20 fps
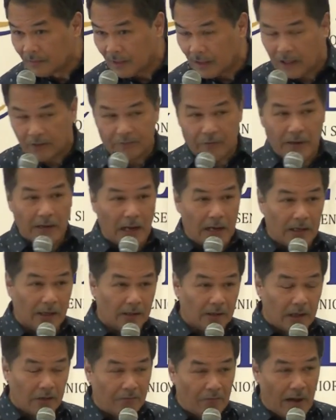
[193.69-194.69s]
And if I,
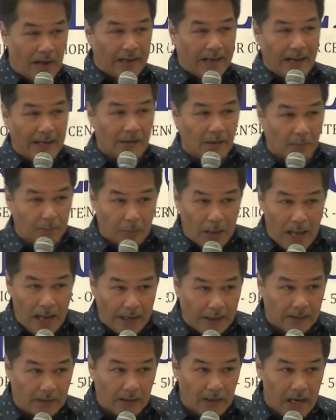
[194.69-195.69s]
can't, if I can't
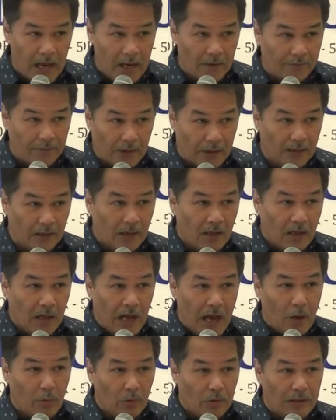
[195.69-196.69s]
apply it in life, then
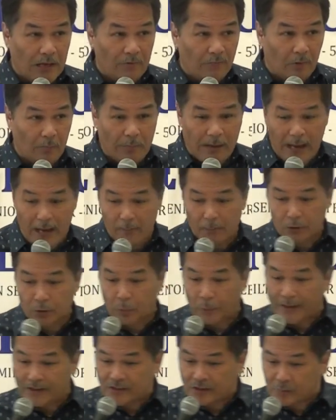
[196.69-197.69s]
I will never be able
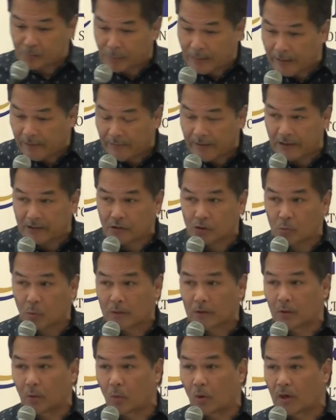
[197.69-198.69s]
to experience
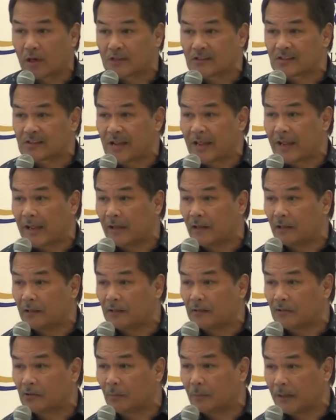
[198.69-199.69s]
what the word is
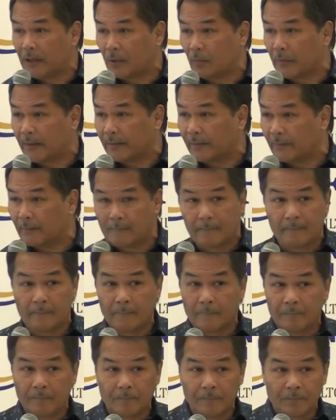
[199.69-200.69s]
saying to begin with.
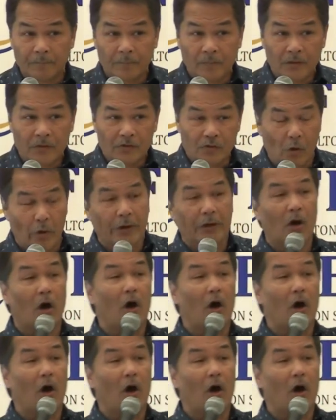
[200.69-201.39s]
So in